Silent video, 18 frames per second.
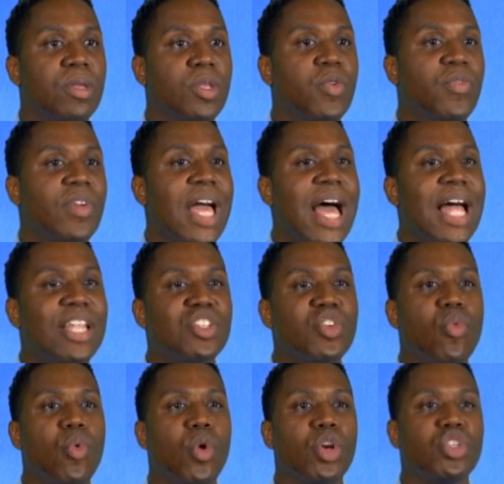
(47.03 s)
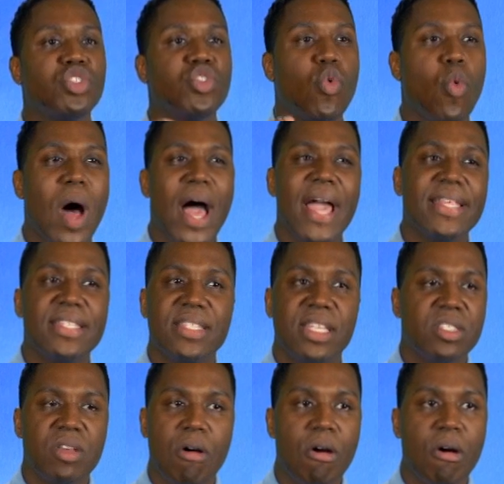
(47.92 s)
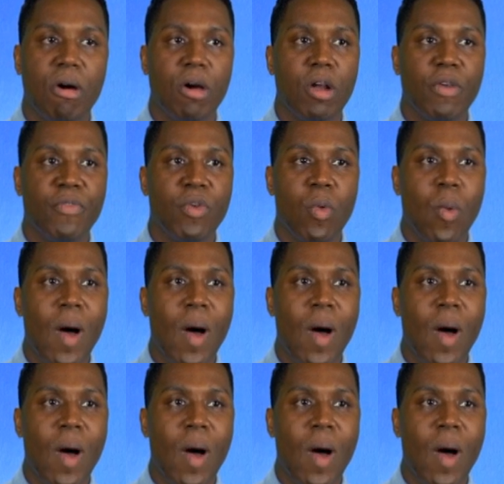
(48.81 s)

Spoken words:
you've got to work twice as hard for